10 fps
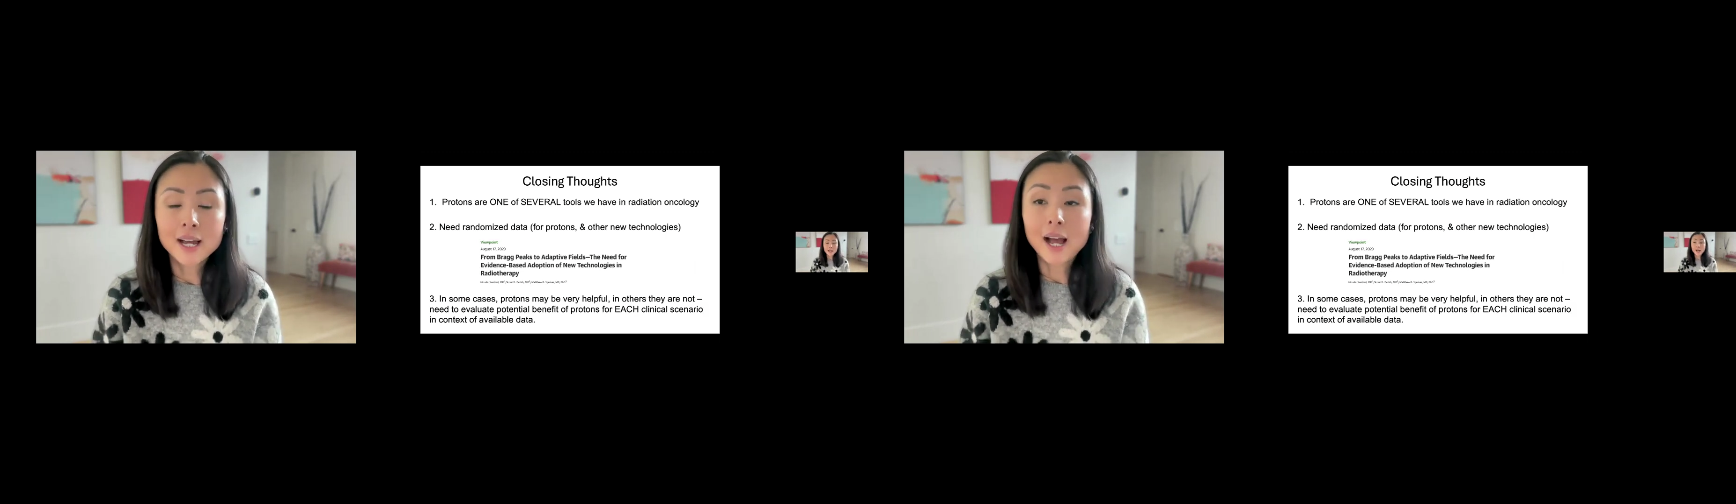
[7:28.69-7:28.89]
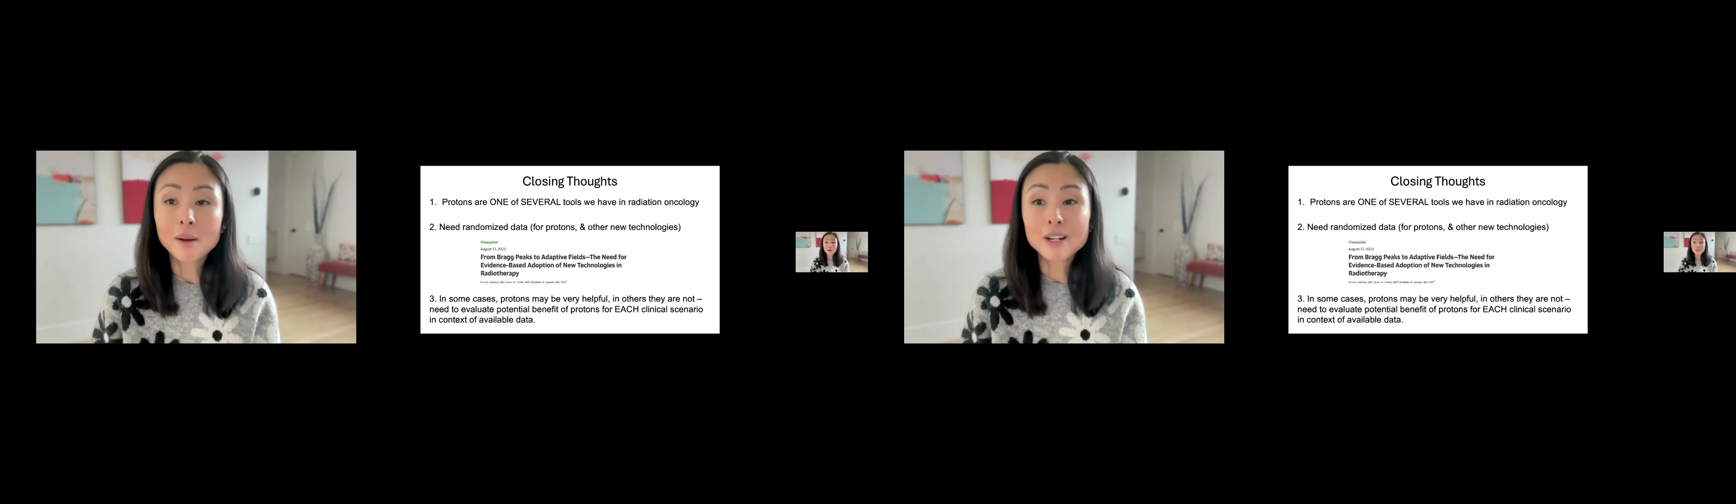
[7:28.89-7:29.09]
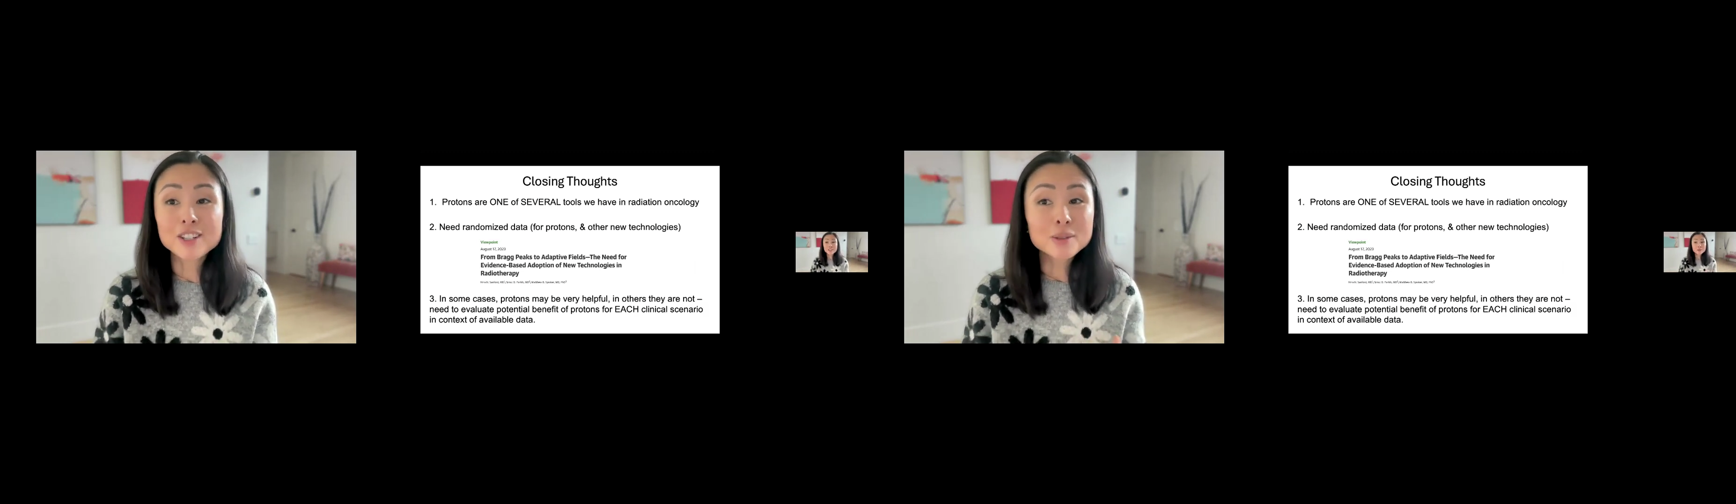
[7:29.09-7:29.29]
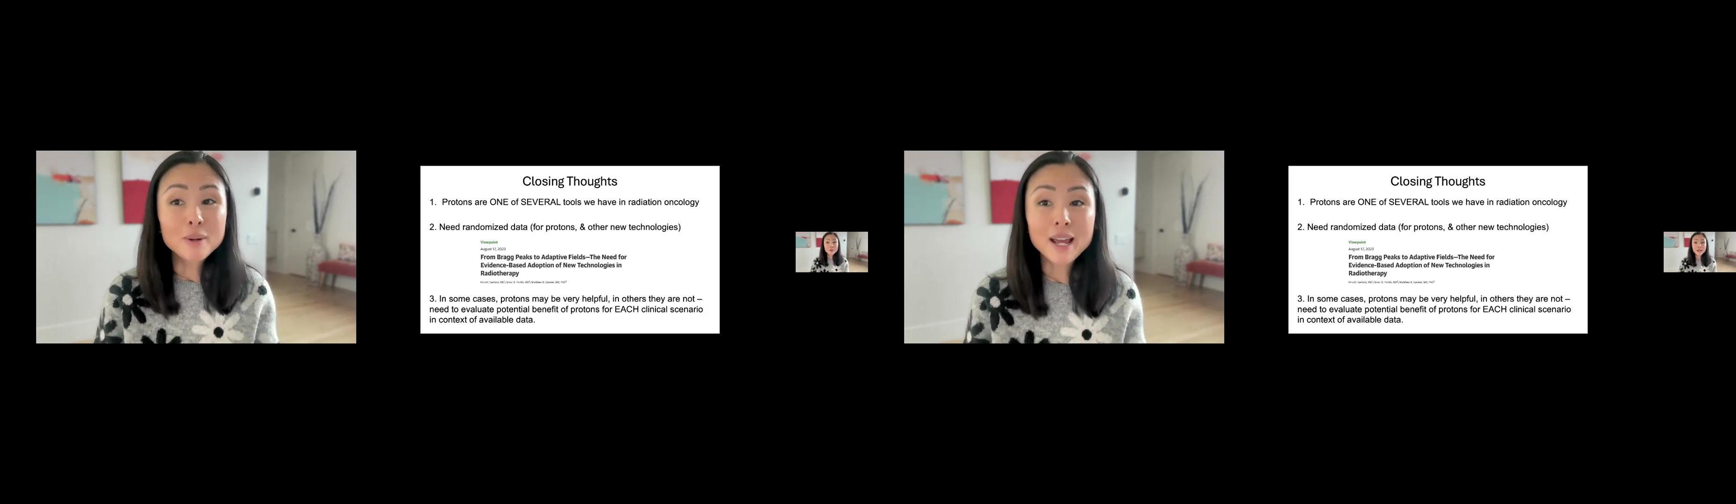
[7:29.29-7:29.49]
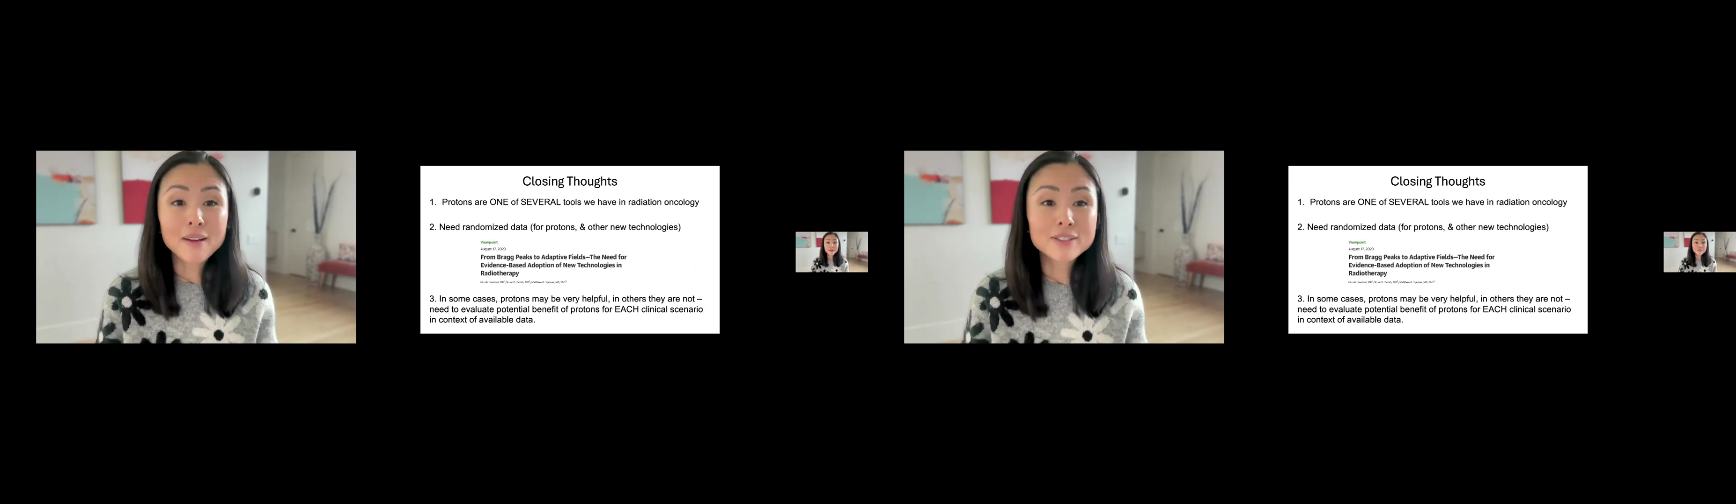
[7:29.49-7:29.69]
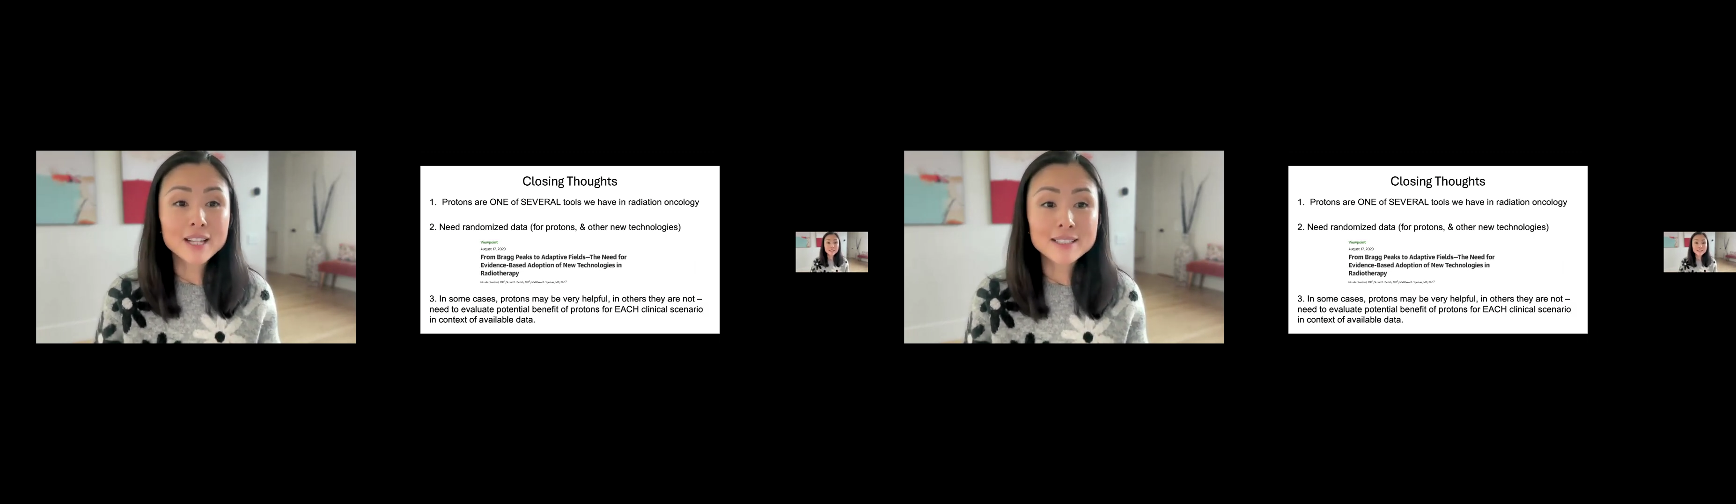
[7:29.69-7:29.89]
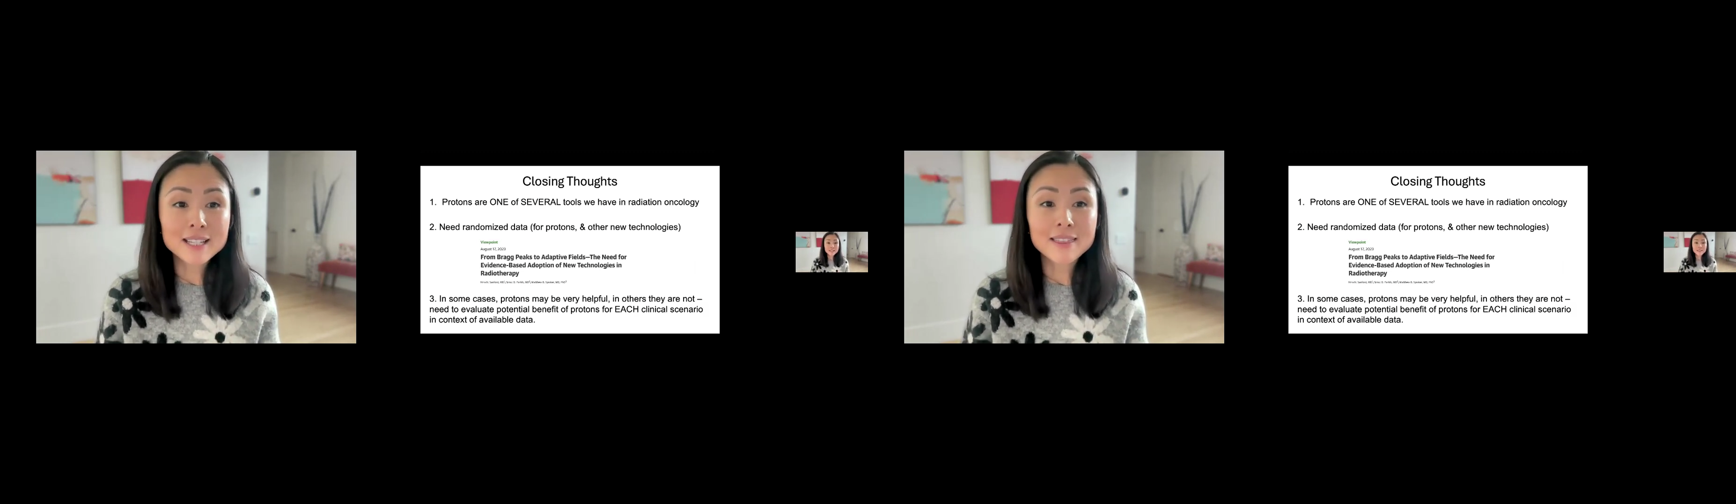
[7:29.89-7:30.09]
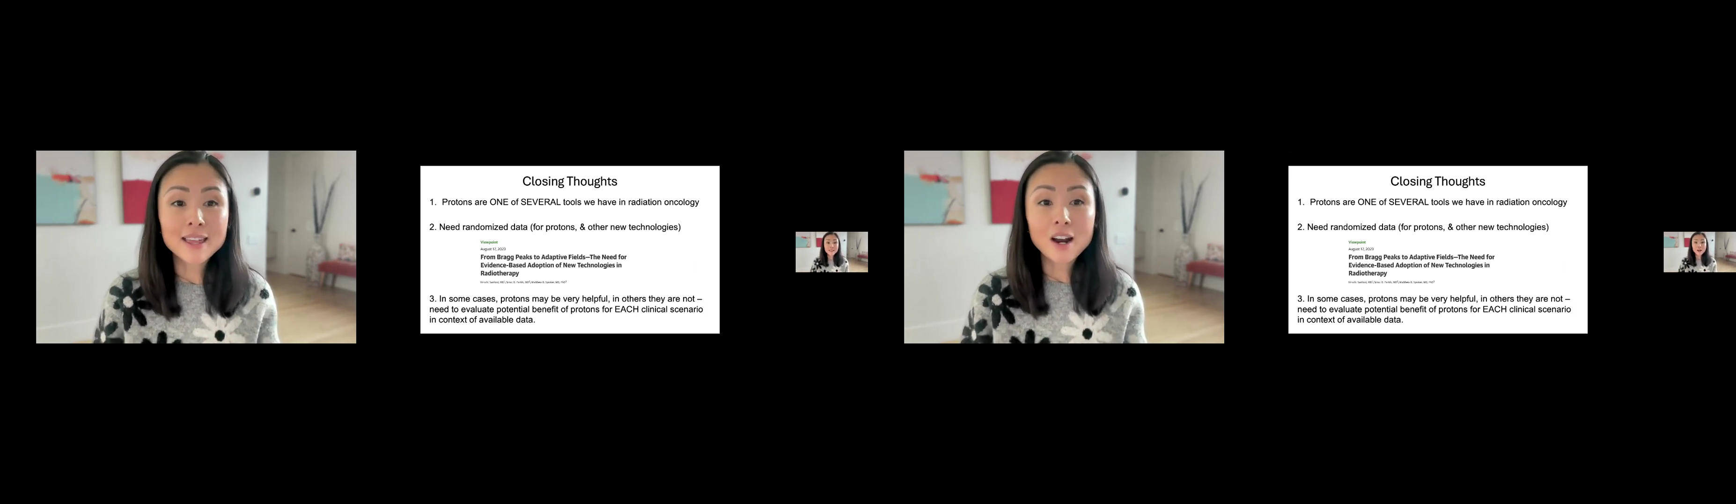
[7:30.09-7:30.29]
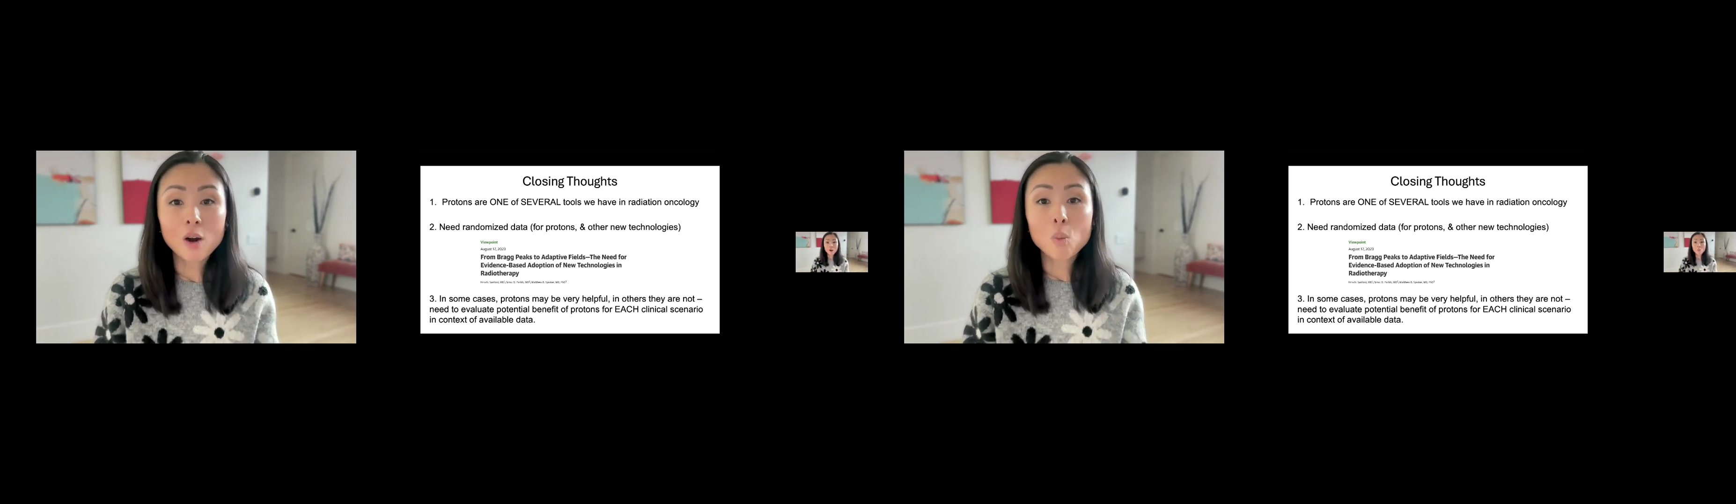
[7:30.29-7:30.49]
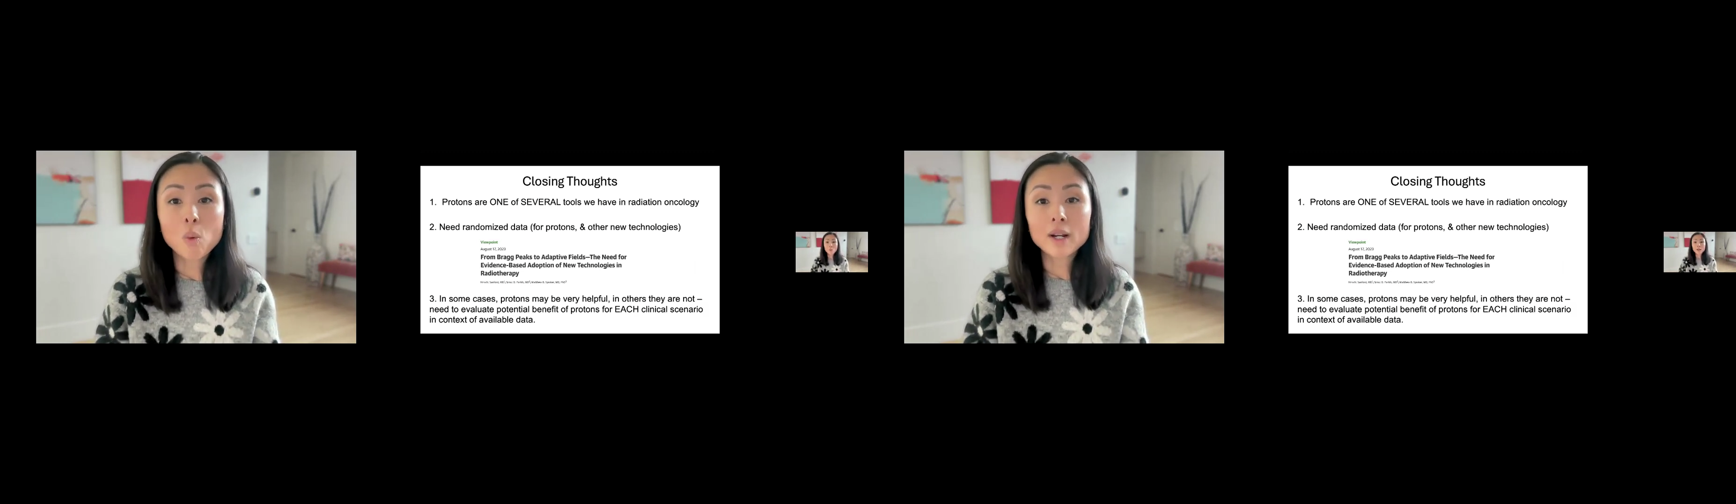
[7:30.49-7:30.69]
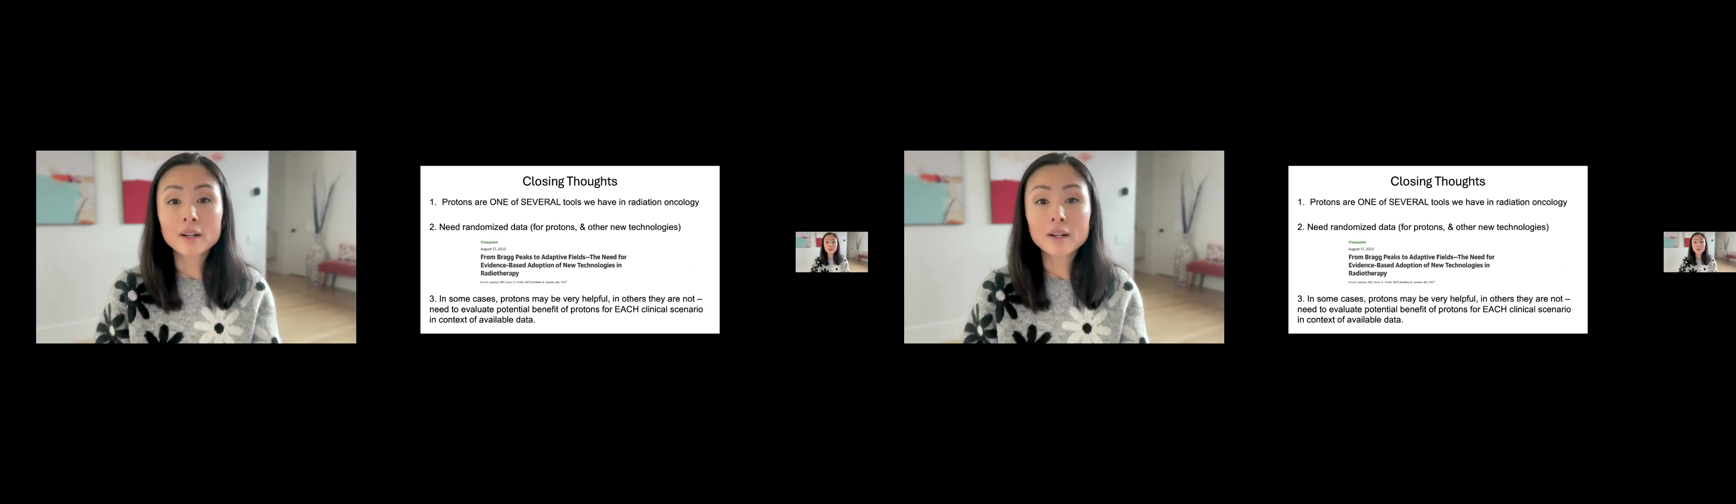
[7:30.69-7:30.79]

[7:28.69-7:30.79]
I just want to emphasize that they are one